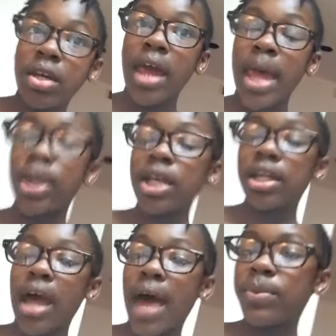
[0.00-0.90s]
and then
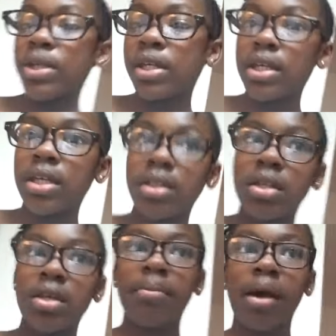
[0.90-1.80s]
I have to get
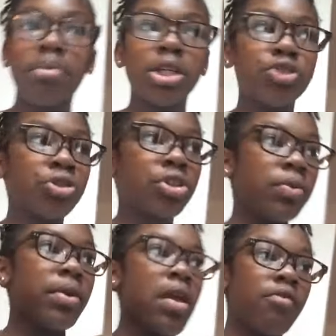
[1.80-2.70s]
my blood drawn or
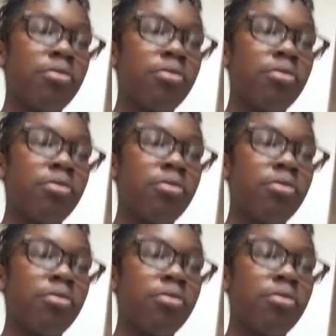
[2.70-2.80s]
whatever.